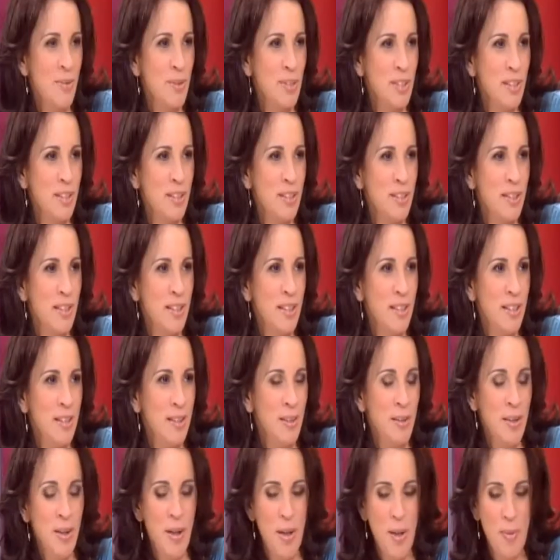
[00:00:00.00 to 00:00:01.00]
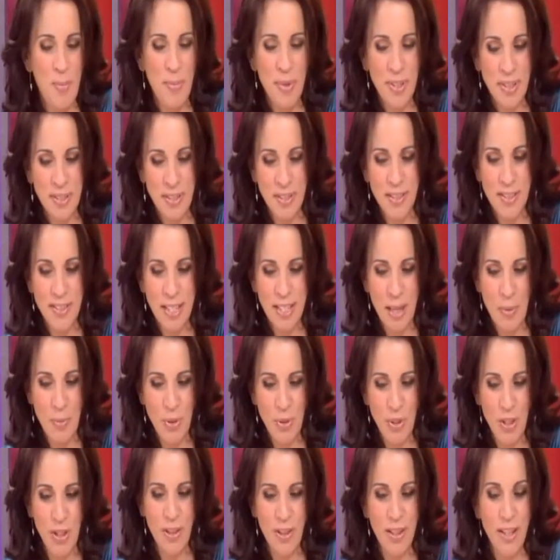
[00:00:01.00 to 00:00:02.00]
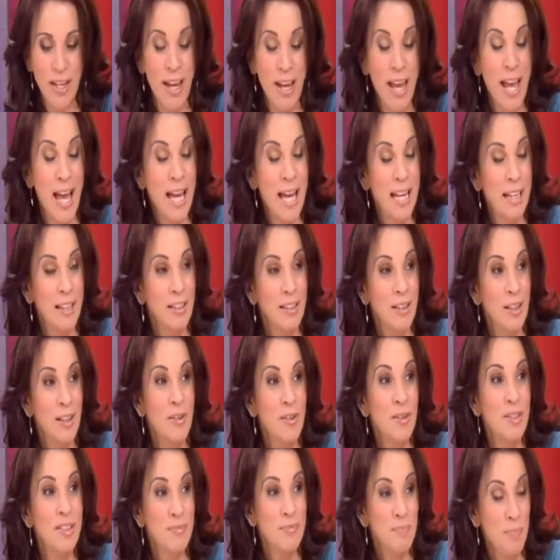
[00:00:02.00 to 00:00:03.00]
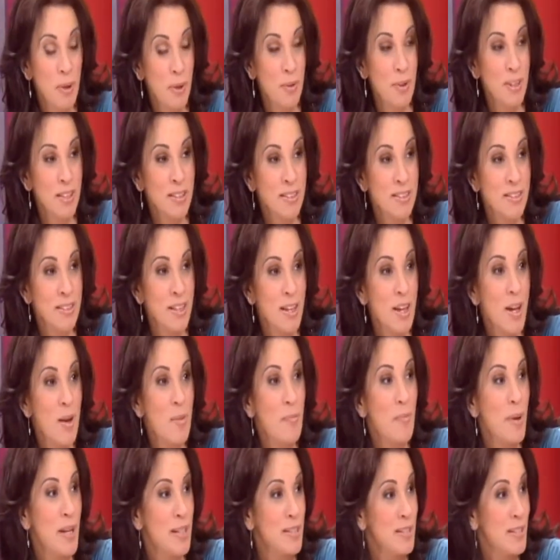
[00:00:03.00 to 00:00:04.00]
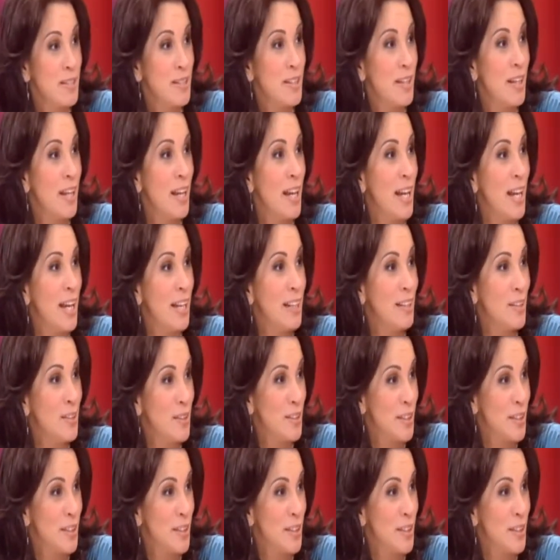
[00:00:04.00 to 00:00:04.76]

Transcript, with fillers: was under the misconception that I handle spirits better than I handle